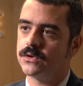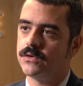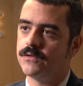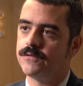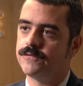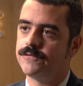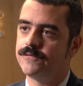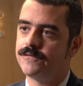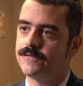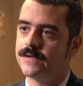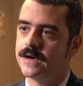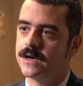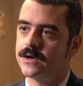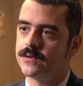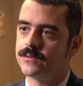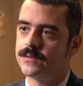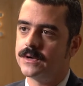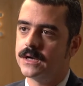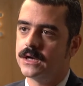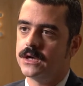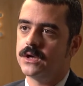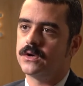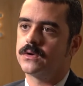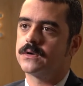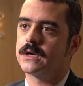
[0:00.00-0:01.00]
of our
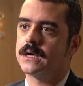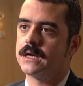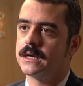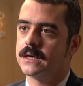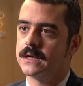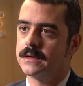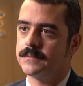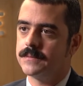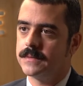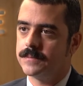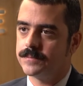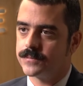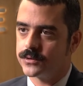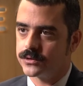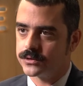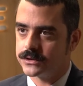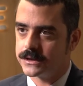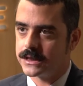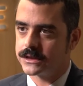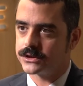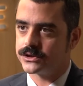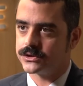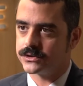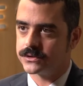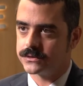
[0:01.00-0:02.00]
local
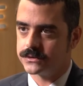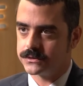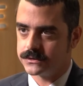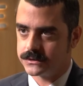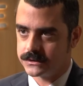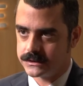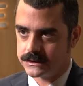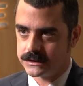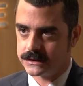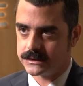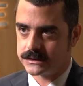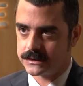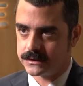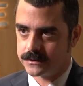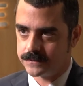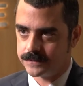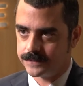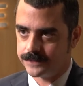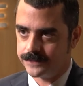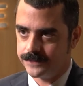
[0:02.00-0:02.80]
production system.